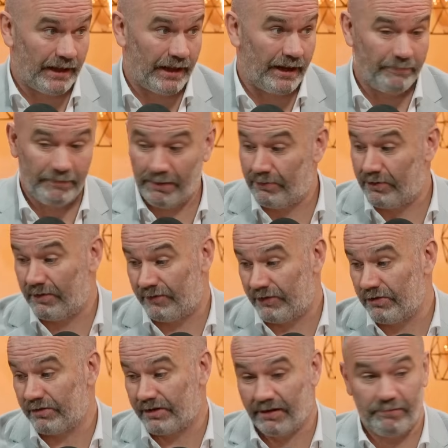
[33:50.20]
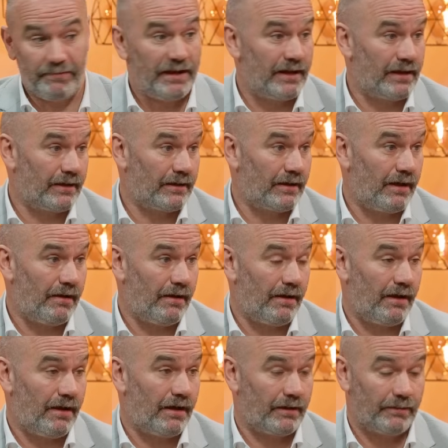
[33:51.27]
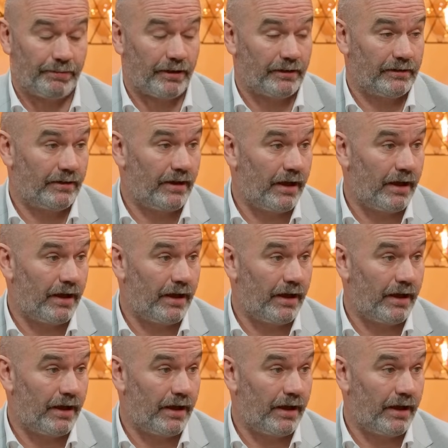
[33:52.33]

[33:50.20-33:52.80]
And remember, if you give me a bottle of